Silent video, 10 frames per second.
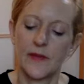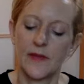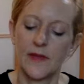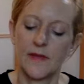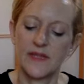
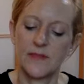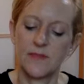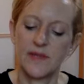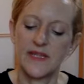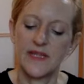There is the
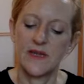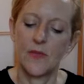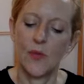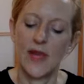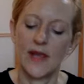beating of
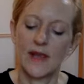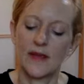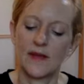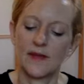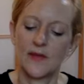
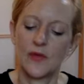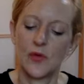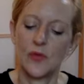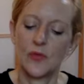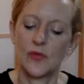wings and the
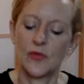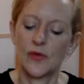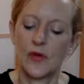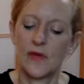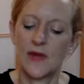hoot
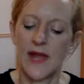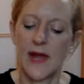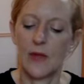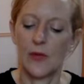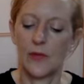of an
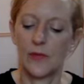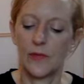owl.